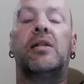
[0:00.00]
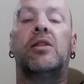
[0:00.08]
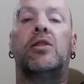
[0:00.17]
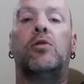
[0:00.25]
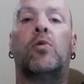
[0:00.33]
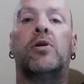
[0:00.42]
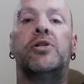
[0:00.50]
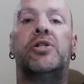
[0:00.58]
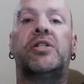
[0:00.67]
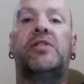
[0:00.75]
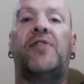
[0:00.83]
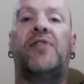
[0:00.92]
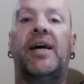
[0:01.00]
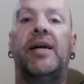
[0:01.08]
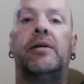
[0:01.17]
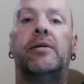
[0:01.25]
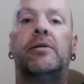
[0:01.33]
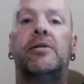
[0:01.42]
the word
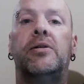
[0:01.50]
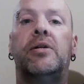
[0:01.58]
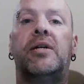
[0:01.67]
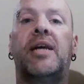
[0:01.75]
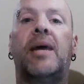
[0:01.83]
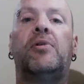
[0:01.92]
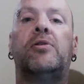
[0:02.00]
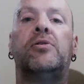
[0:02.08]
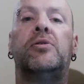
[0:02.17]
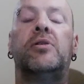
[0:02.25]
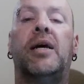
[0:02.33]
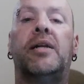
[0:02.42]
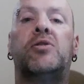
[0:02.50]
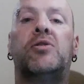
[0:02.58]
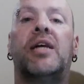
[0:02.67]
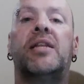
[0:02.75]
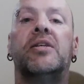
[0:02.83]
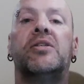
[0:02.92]
justified. Capital, and it's
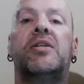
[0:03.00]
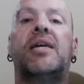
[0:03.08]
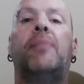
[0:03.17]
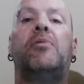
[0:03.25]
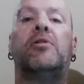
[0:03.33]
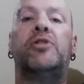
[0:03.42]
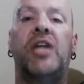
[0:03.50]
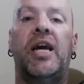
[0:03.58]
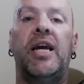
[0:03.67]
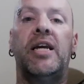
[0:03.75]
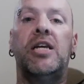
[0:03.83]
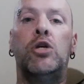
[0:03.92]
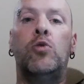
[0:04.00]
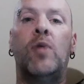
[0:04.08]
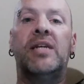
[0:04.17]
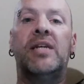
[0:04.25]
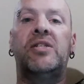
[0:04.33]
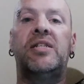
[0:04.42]
like this: capital J,
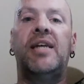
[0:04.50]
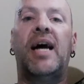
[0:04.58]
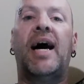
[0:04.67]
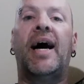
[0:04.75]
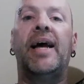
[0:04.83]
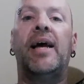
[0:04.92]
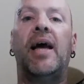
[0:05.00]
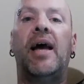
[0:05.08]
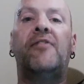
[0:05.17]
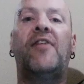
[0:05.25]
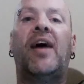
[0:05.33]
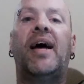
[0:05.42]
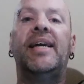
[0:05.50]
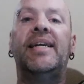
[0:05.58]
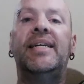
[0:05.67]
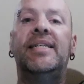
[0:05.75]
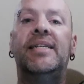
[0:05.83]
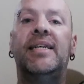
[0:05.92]
USTI,
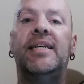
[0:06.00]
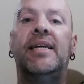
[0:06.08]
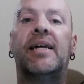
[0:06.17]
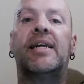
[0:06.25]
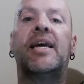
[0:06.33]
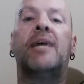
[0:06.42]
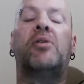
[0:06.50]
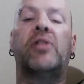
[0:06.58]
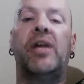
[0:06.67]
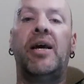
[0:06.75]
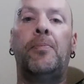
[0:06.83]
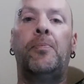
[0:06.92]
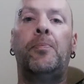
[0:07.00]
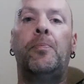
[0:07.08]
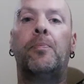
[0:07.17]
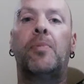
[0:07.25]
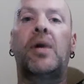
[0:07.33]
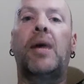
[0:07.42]
FIED, capital M,
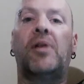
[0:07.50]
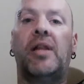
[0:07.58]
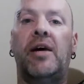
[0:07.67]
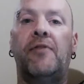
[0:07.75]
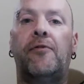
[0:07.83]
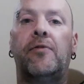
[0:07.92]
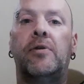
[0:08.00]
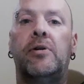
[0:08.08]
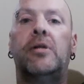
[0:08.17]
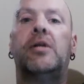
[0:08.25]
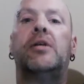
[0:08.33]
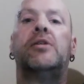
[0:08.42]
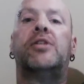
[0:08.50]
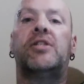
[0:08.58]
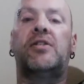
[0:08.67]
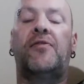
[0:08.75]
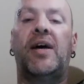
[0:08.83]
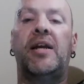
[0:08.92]
capital F.
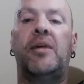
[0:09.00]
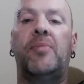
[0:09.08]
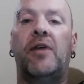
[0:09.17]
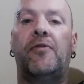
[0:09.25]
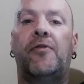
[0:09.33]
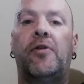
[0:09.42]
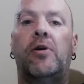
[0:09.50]
Justified MF.